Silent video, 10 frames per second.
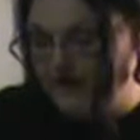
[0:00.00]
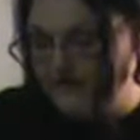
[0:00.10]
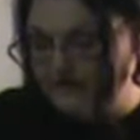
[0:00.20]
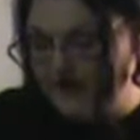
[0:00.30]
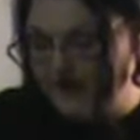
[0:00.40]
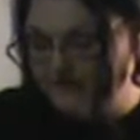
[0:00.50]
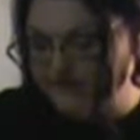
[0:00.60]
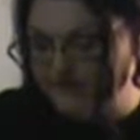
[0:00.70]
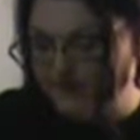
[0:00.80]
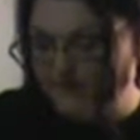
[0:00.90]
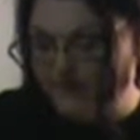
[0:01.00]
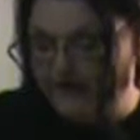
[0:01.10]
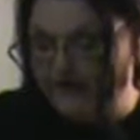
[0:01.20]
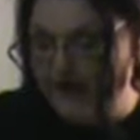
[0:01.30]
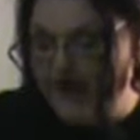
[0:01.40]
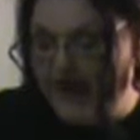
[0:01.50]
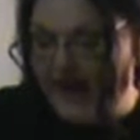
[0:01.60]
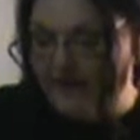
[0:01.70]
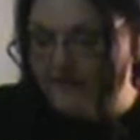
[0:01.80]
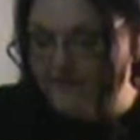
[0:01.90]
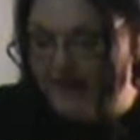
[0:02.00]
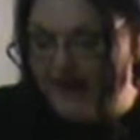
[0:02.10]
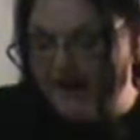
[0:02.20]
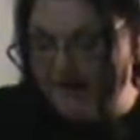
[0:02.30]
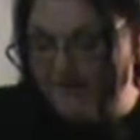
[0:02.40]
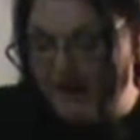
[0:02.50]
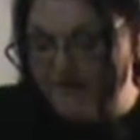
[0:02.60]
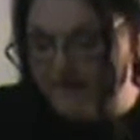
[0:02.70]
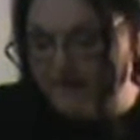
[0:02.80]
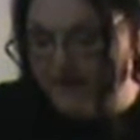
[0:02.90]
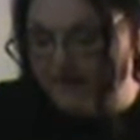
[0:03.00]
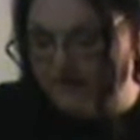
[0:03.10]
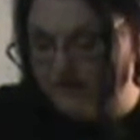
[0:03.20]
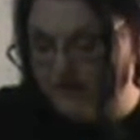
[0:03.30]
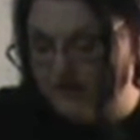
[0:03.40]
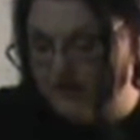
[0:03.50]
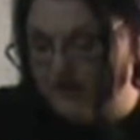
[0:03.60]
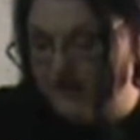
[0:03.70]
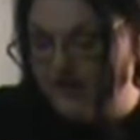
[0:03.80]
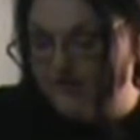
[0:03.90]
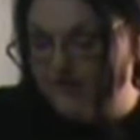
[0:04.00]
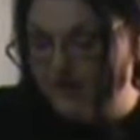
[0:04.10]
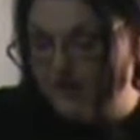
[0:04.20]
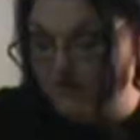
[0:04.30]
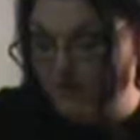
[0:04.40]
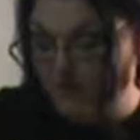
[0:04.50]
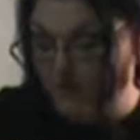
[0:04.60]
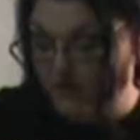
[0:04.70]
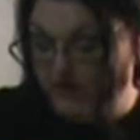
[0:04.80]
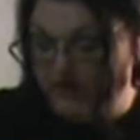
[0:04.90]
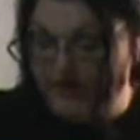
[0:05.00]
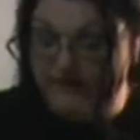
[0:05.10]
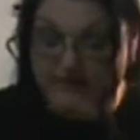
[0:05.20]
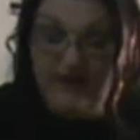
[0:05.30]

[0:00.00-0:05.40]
I was traveling somewhere, I would buy baby powder in bulk quantities.